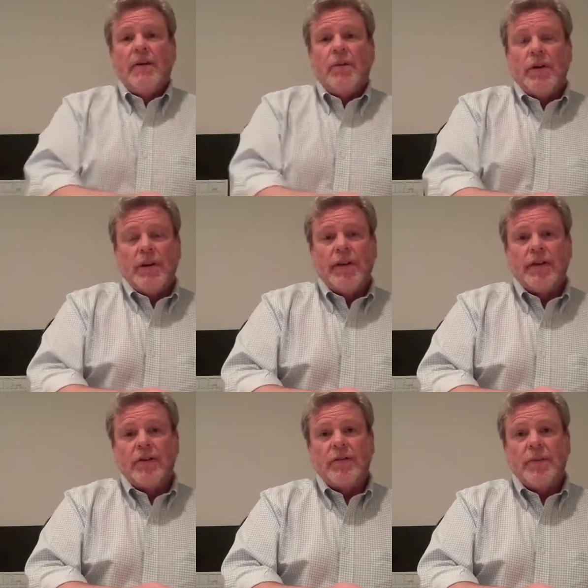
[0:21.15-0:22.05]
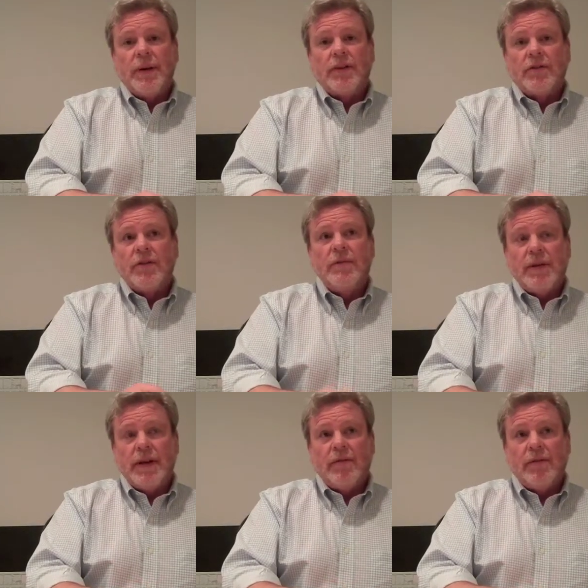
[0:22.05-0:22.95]
And one of the things that's been
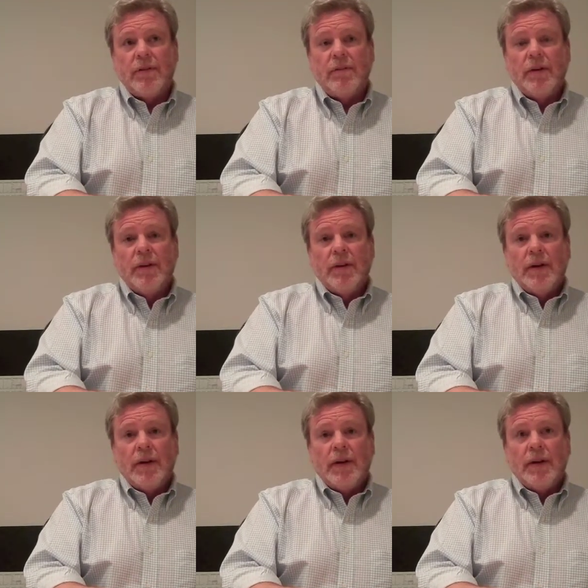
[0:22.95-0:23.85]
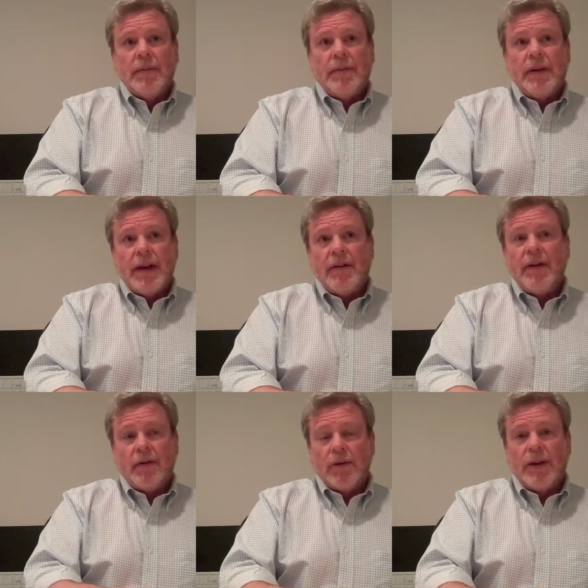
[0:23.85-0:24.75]
extremely helpful in
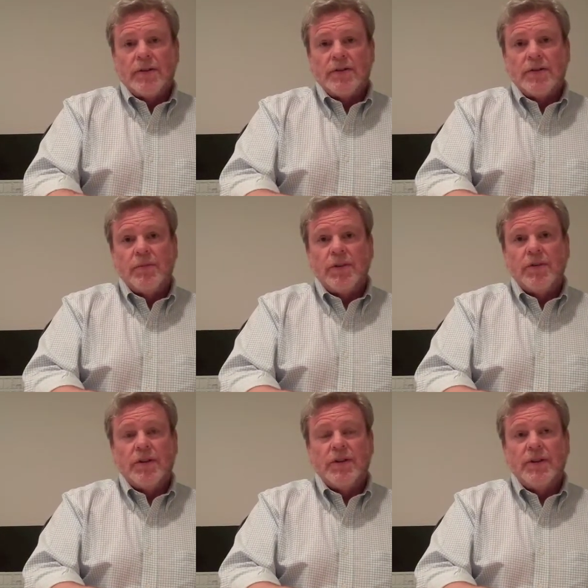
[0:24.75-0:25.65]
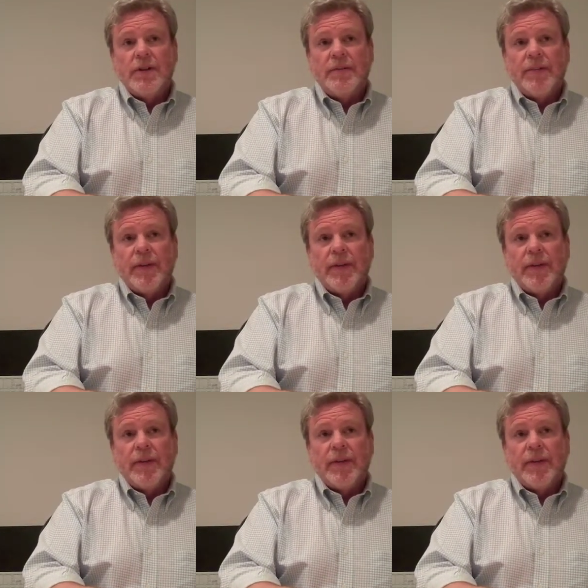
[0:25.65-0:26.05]
having a relationship with Trilogy